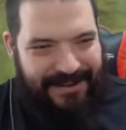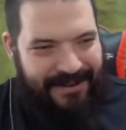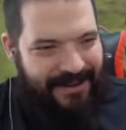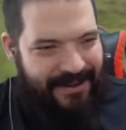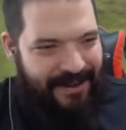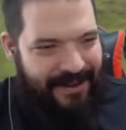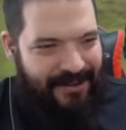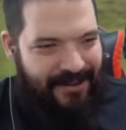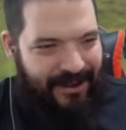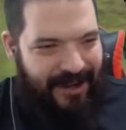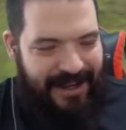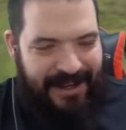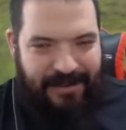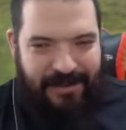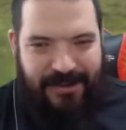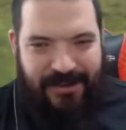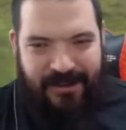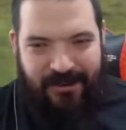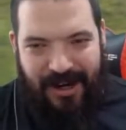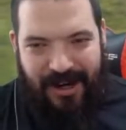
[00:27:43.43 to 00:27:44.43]
I'm going
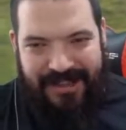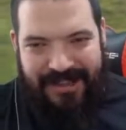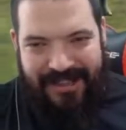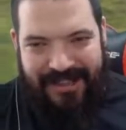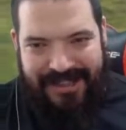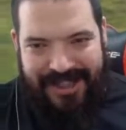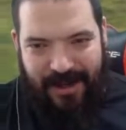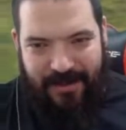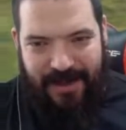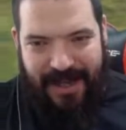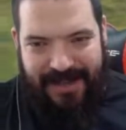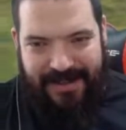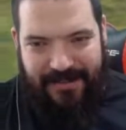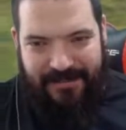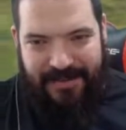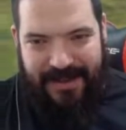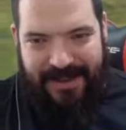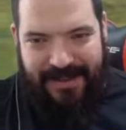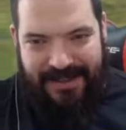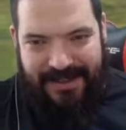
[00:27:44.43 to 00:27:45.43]
to try to steal that
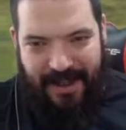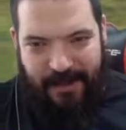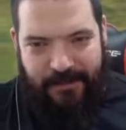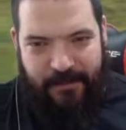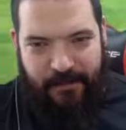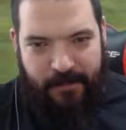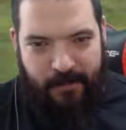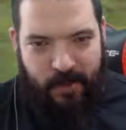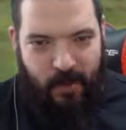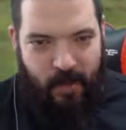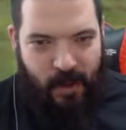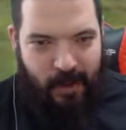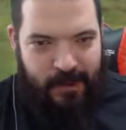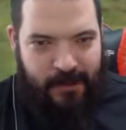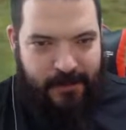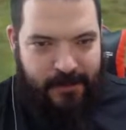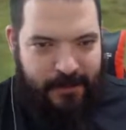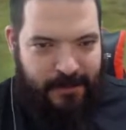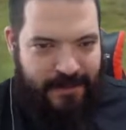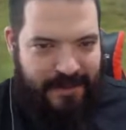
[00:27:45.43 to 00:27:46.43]
defense up from the
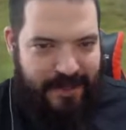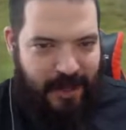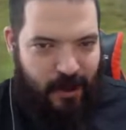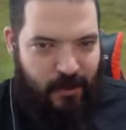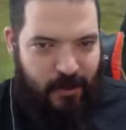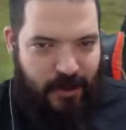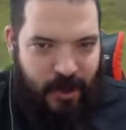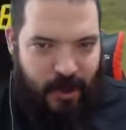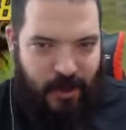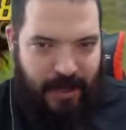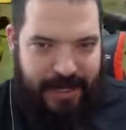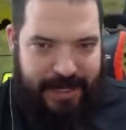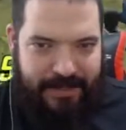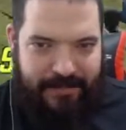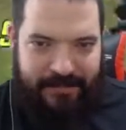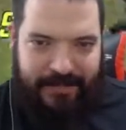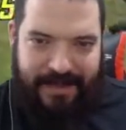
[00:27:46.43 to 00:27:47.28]
Wasp. No joy.